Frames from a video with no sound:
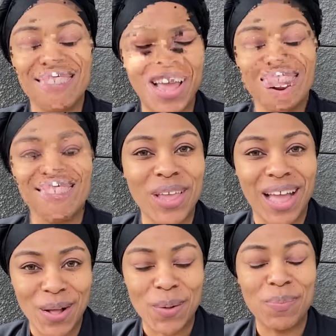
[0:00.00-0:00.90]

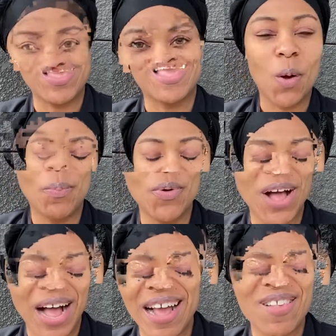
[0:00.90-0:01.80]
channel, y'all. I
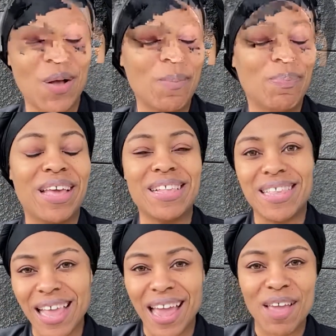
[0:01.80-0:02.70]
hope you guys are
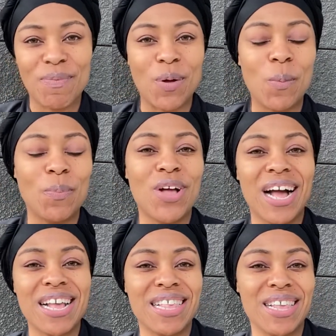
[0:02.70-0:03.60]
being safe. I hope
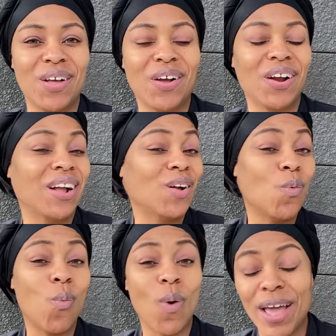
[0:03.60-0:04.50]
you guys
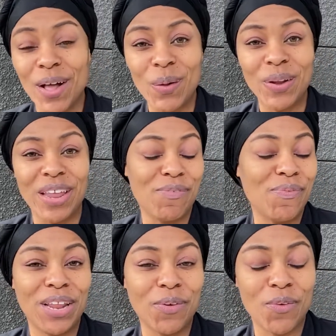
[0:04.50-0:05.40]
are well
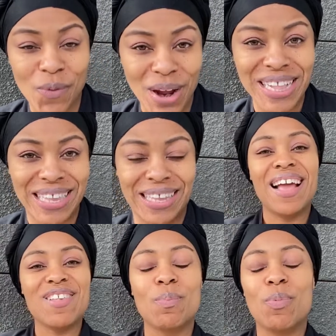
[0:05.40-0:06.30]
and feeling great.
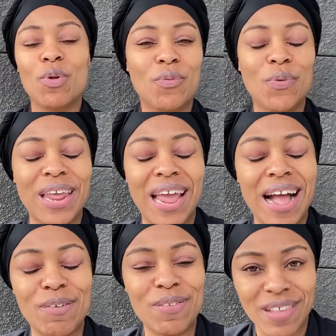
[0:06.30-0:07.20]
Today is a beautiful
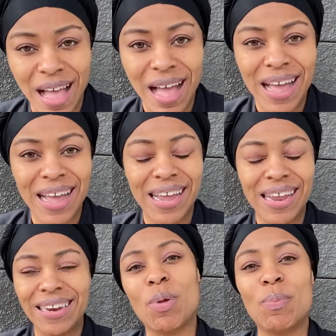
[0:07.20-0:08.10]
day
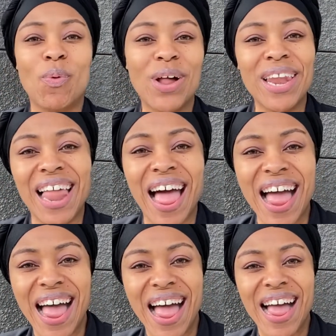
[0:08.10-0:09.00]
outside, reporting
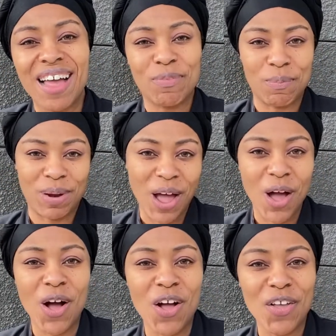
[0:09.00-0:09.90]
live
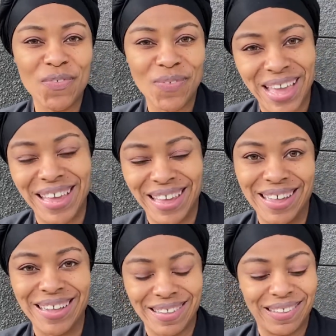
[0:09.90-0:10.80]
from Las
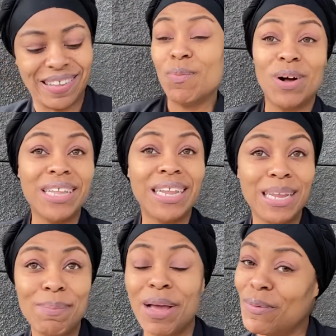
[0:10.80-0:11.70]
Vegas. It
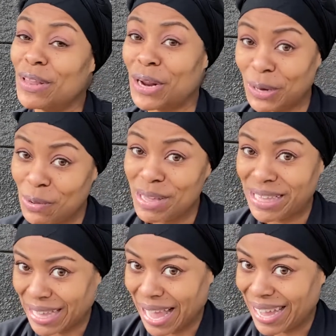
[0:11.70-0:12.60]
was a little bit on the
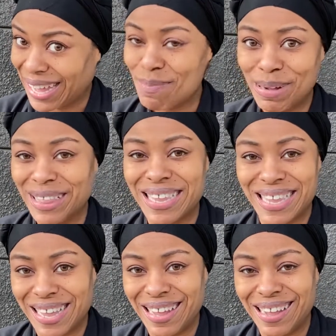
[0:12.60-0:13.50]
gloomy side,
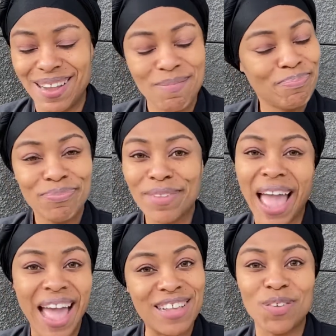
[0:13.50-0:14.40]
but the sun
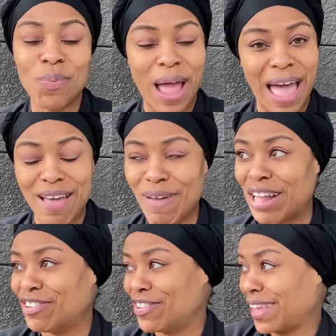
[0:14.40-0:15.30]
has
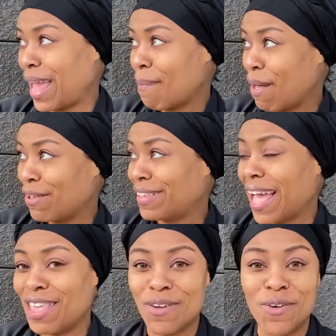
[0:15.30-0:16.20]
arrived. I just came
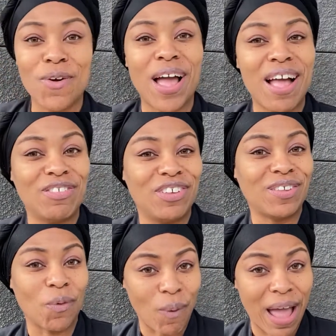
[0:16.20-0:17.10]
outside. Your girl
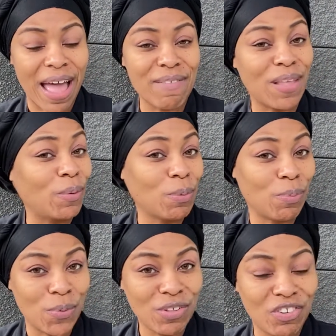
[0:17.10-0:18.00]
has just arrived
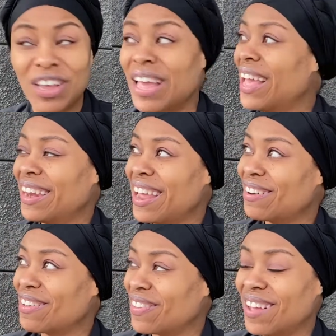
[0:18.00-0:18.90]
on the porch.
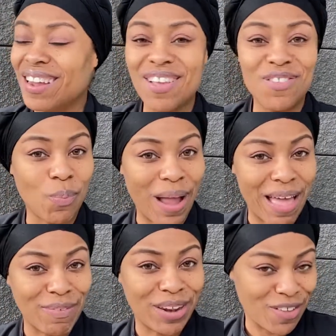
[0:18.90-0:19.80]
Now the sun is
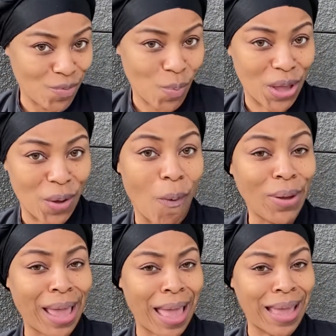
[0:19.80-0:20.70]
arriving as
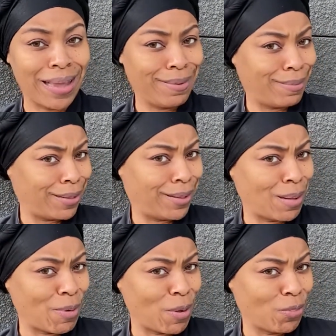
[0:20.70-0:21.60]
well, okay?
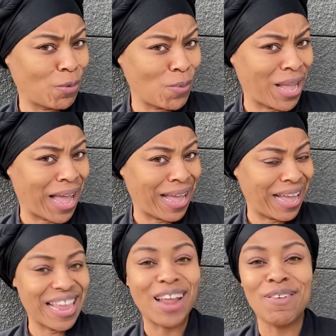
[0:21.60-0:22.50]
Come on through,
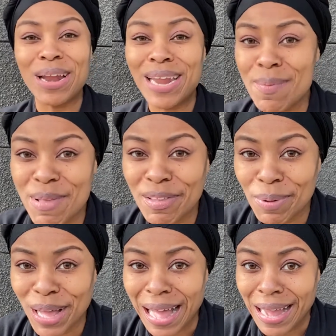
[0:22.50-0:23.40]
God. Y'all know I love me
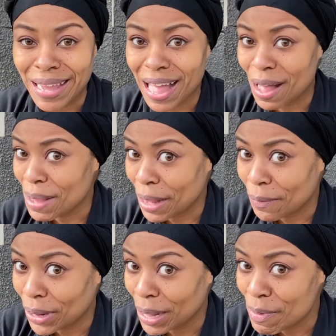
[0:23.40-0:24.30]
some God, y'all.
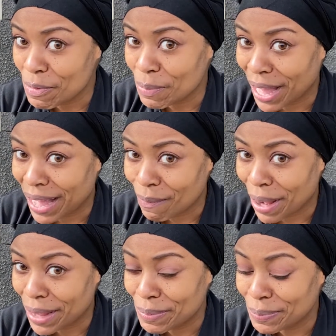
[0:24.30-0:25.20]
Y'all know I love me some
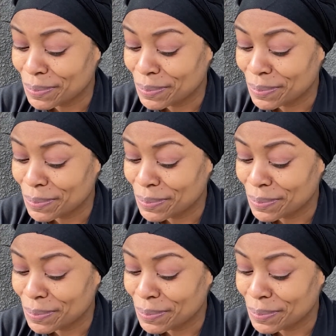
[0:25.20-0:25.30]
God, right?